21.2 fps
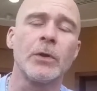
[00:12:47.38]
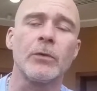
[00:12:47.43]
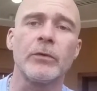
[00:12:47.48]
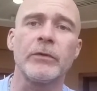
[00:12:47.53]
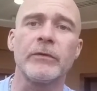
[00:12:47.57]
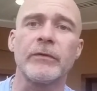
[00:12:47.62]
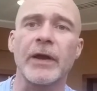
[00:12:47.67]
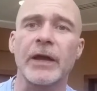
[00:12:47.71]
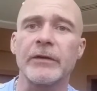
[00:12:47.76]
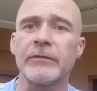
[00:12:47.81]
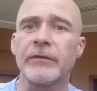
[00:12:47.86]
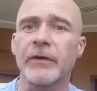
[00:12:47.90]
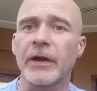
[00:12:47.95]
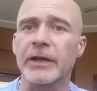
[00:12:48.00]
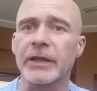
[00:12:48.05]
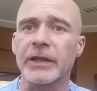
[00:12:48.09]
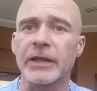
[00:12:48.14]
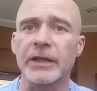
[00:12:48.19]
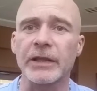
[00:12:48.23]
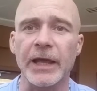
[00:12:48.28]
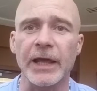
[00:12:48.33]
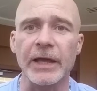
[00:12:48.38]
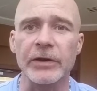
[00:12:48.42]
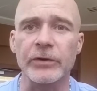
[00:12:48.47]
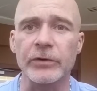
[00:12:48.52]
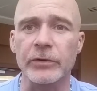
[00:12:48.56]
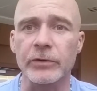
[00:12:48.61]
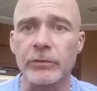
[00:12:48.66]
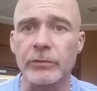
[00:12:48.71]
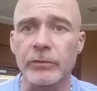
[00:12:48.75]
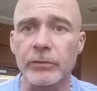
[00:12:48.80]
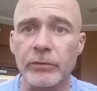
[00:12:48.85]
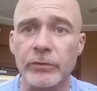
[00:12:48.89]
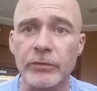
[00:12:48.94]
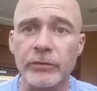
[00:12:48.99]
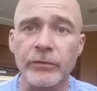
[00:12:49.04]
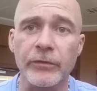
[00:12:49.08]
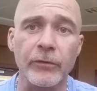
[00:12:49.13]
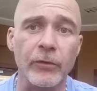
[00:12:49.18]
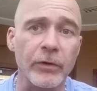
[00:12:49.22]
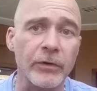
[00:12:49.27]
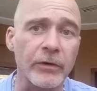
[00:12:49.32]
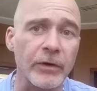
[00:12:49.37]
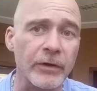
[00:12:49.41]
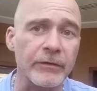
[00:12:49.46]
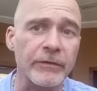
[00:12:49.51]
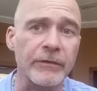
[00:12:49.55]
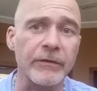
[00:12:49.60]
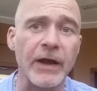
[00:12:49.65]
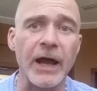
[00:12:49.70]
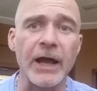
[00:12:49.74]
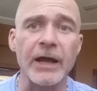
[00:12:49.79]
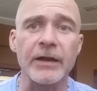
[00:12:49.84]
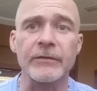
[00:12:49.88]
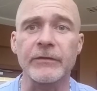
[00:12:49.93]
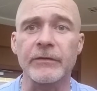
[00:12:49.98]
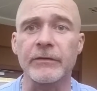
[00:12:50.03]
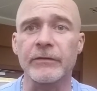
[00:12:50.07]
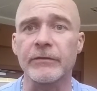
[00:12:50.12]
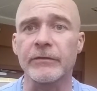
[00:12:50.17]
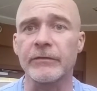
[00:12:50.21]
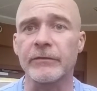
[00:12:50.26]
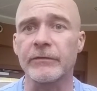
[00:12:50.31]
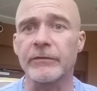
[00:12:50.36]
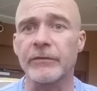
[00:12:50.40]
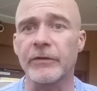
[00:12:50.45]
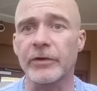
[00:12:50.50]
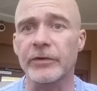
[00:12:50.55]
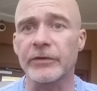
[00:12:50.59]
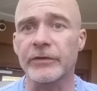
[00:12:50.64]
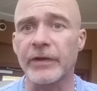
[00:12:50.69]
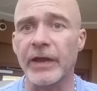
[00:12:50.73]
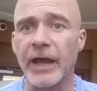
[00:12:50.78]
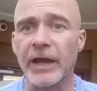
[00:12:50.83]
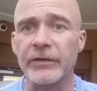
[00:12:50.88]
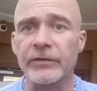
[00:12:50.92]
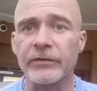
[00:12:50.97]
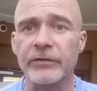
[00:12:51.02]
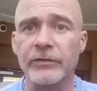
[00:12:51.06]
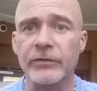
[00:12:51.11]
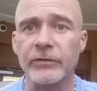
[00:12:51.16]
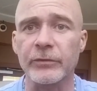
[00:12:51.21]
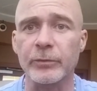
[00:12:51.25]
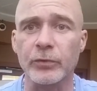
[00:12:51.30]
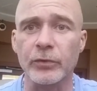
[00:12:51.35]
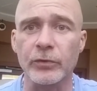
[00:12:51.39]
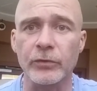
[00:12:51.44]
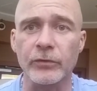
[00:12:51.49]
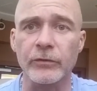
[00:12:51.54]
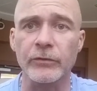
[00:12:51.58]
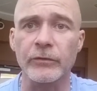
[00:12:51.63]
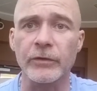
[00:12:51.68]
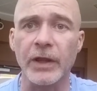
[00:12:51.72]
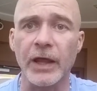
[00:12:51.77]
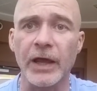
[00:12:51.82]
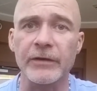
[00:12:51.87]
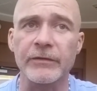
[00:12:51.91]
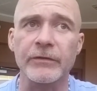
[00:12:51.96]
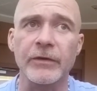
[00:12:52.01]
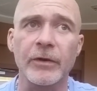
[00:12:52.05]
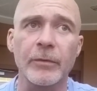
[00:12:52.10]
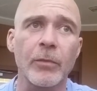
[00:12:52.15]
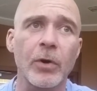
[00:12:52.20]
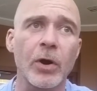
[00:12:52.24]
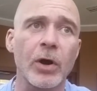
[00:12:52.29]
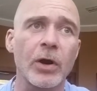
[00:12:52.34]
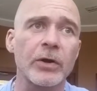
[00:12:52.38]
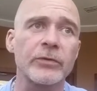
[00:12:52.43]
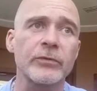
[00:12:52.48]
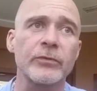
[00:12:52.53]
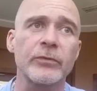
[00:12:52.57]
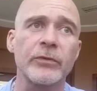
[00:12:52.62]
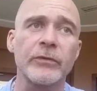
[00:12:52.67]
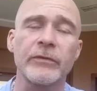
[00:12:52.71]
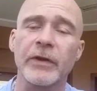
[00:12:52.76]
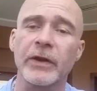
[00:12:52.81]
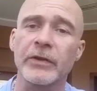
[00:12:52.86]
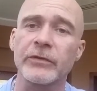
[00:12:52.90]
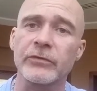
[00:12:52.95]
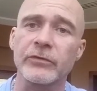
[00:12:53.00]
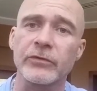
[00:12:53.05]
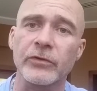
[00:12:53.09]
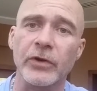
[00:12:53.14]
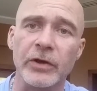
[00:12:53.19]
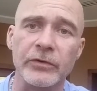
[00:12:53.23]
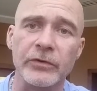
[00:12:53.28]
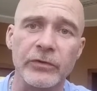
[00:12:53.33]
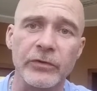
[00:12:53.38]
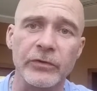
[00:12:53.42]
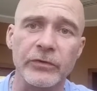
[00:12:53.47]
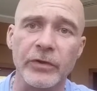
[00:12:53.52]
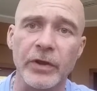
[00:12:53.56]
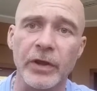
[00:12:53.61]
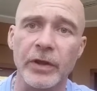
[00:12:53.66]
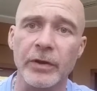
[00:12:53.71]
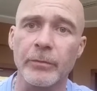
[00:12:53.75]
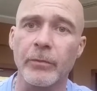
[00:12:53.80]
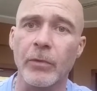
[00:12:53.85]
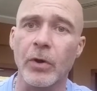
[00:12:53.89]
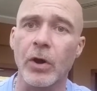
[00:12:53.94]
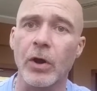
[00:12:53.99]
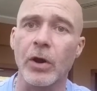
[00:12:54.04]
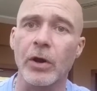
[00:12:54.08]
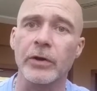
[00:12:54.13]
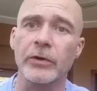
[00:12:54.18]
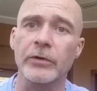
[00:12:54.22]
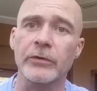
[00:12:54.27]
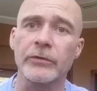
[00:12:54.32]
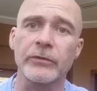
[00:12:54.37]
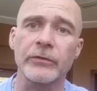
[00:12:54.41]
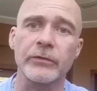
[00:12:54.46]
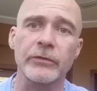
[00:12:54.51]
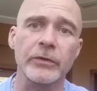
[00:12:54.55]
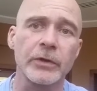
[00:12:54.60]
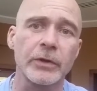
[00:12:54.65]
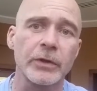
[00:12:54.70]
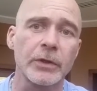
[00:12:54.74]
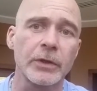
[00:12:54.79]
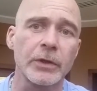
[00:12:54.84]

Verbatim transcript: we've had Viking lander, which four out of five of their tests proved life on Mars. We found structures on Mars,